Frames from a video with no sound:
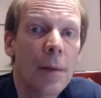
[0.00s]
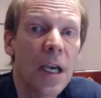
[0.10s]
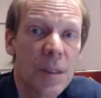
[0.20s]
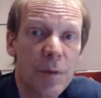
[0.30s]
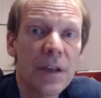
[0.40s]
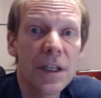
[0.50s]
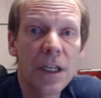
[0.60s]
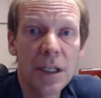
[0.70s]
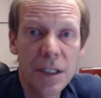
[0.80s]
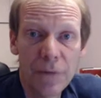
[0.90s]
expressing
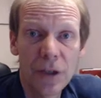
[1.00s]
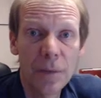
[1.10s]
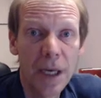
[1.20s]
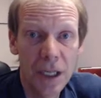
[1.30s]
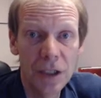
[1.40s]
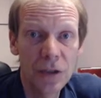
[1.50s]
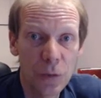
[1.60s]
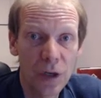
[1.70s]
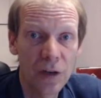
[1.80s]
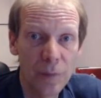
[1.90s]
a different opinion to
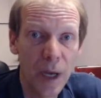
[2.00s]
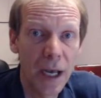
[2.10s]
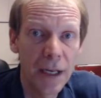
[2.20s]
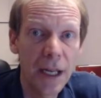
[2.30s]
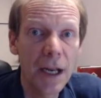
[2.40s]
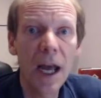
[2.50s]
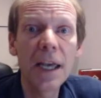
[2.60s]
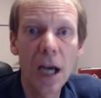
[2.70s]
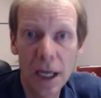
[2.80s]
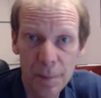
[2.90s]
one of mine, and I
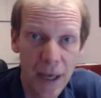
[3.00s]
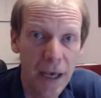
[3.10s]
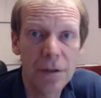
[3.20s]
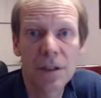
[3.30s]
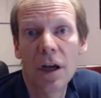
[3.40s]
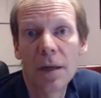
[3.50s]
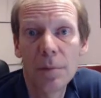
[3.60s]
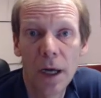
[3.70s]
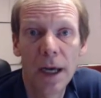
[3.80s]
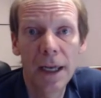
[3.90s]
got pounced on
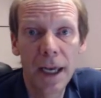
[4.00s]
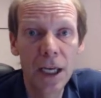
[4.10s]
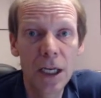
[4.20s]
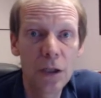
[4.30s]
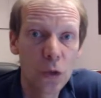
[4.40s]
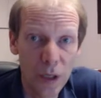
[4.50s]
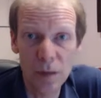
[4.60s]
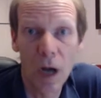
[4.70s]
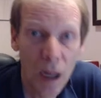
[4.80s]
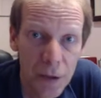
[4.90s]
by a Twitter
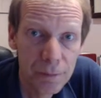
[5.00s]
mob